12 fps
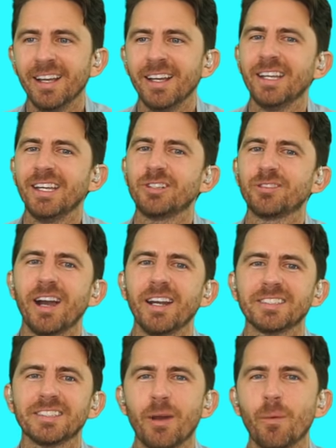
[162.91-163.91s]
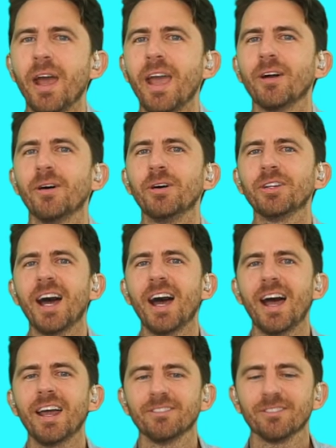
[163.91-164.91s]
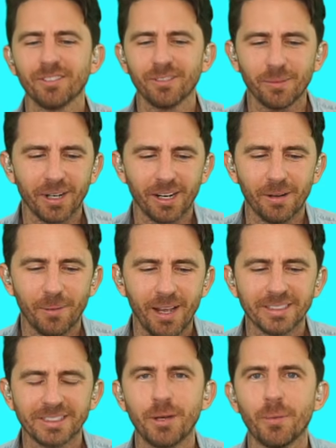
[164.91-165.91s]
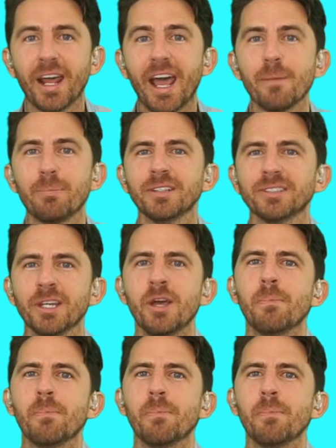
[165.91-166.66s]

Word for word: He tried to say, wait, hold on, we're going to wait and see what happens,